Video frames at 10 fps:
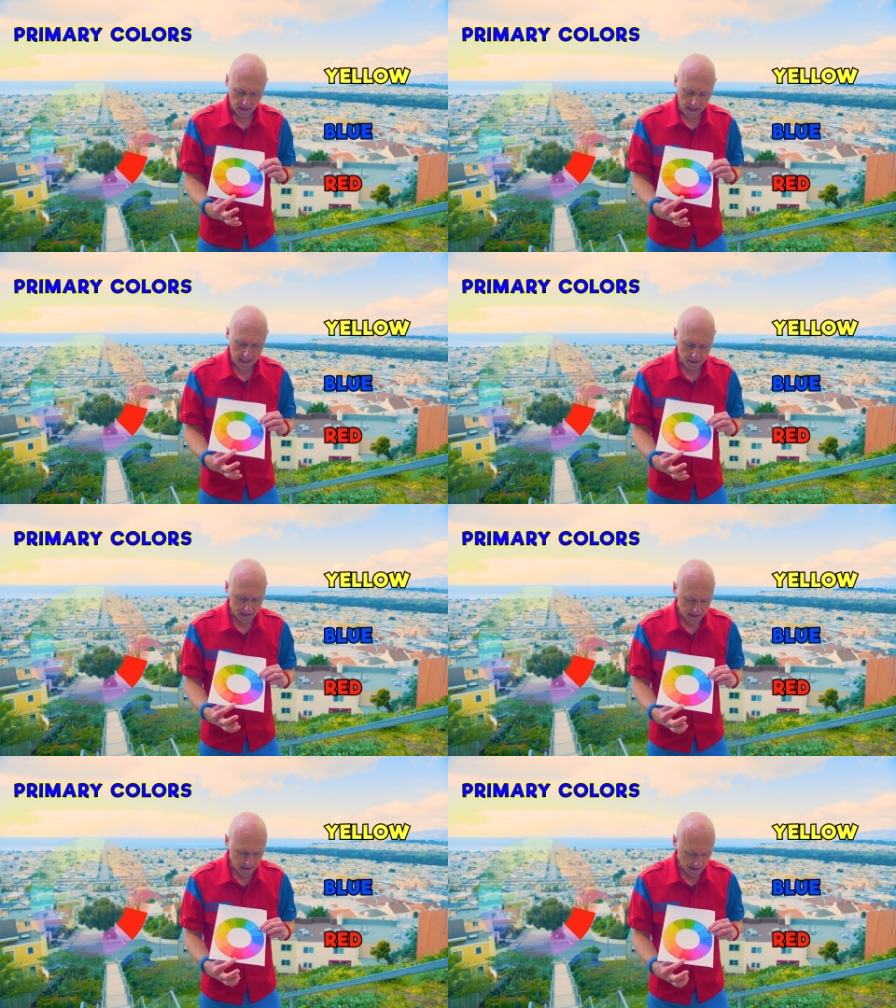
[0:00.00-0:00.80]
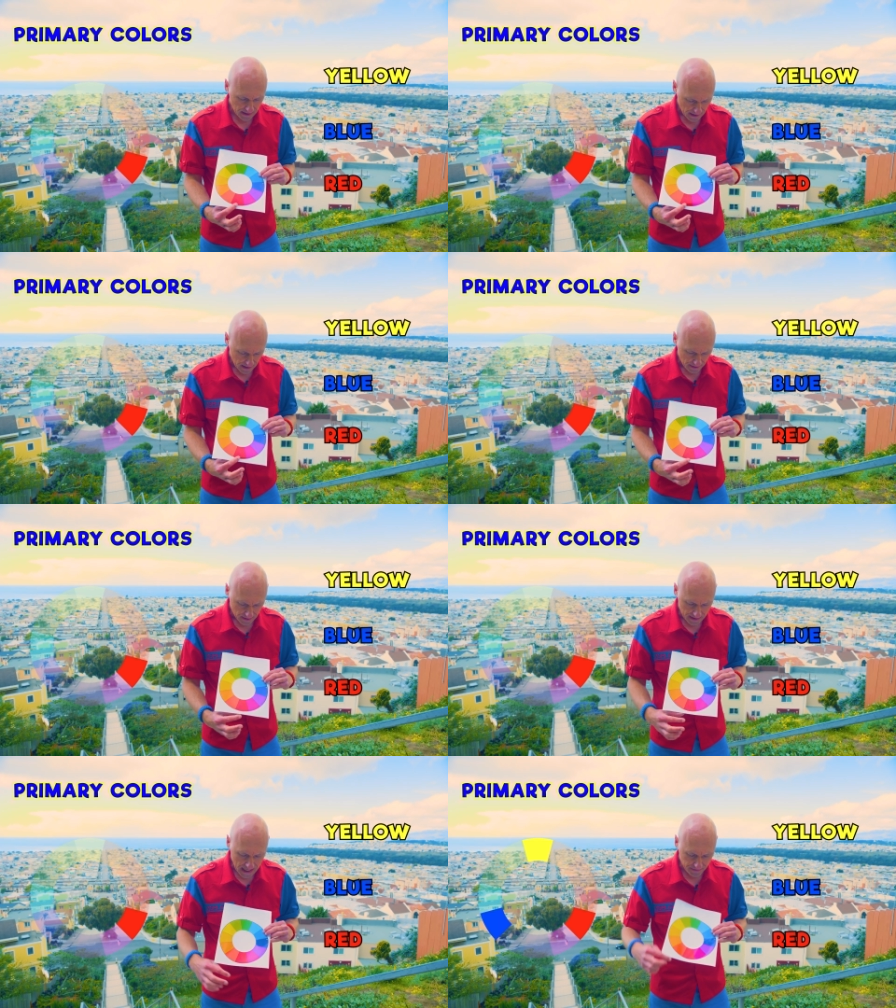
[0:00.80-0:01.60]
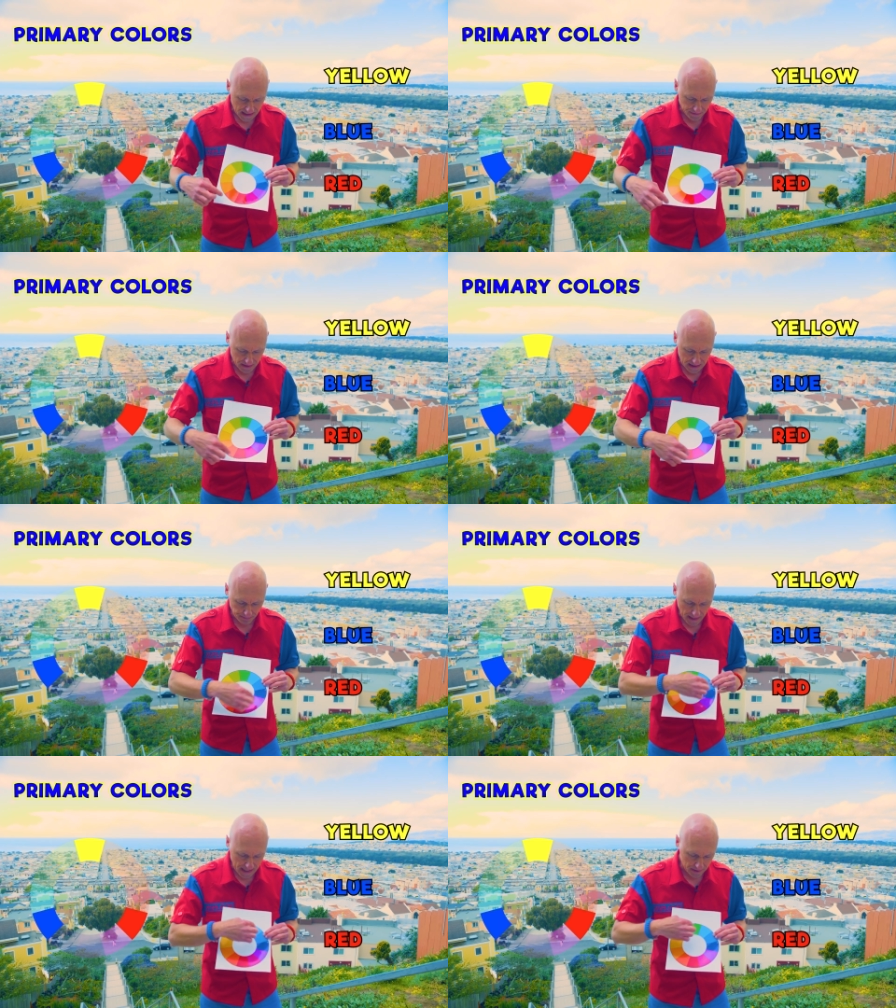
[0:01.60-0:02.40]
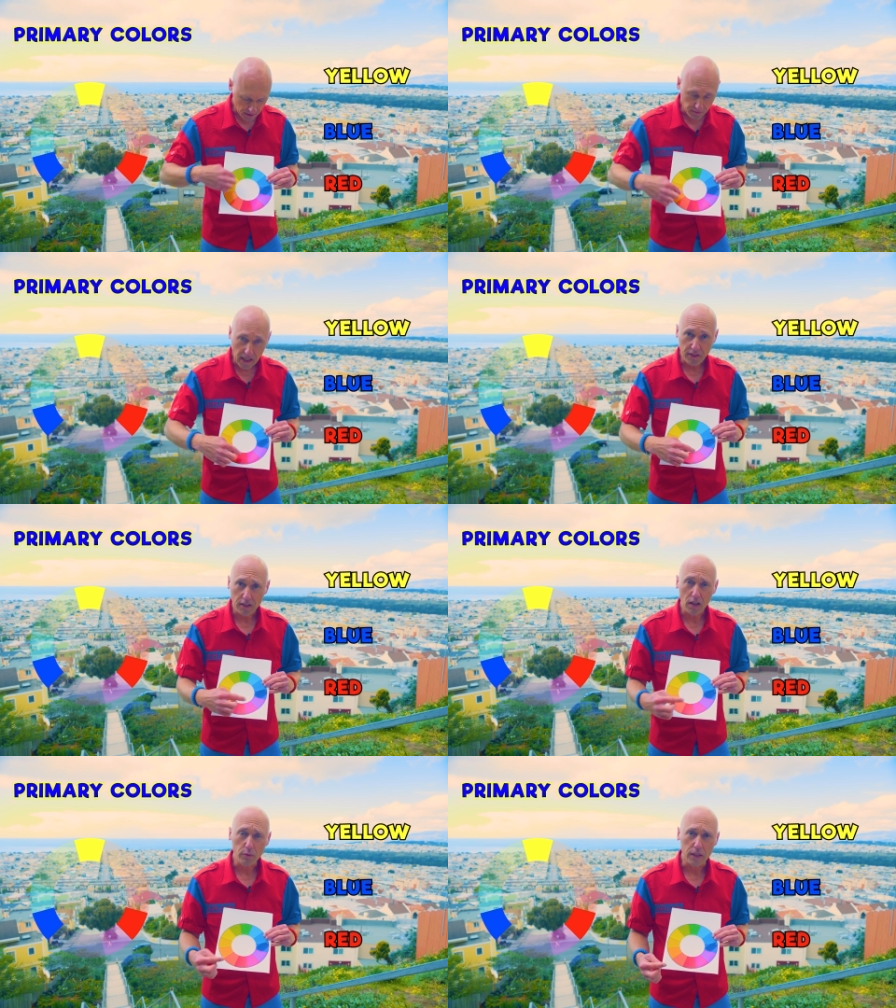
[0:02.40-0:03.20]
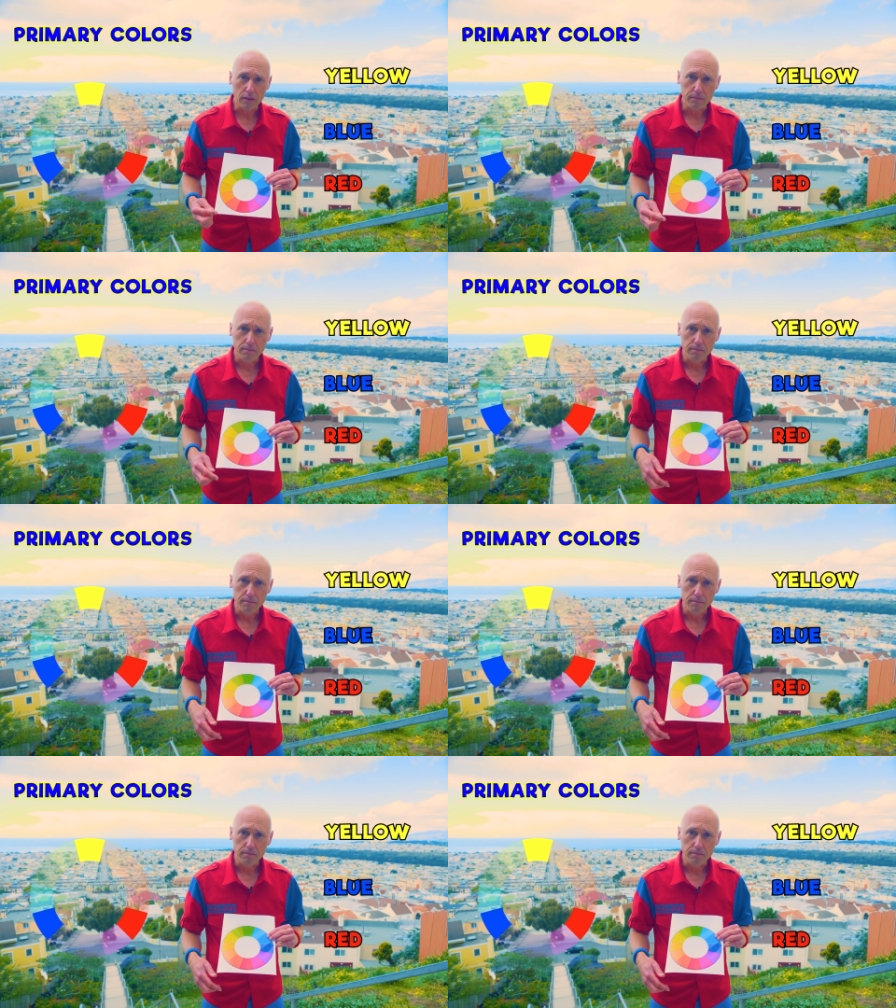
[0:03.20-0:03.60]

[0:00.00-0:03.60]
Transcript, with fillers: And as you can see, they're kind of evenly spaced around the color wheel.